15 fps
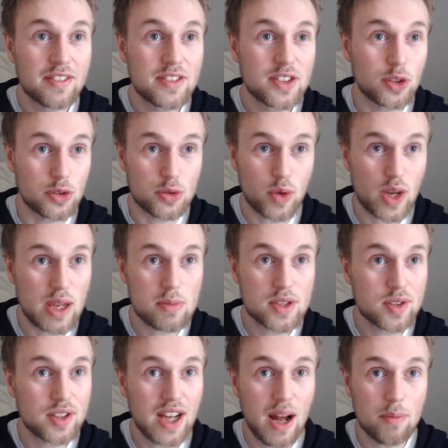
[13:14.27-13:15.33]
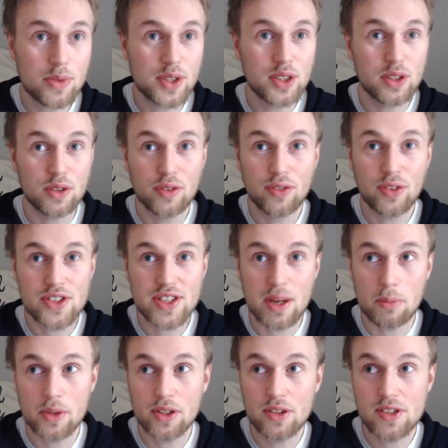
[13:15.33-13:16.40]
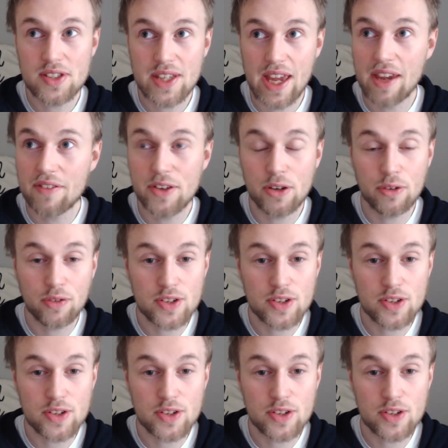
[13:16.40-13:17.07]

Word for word: your dreams to come to you, for somebody to save you,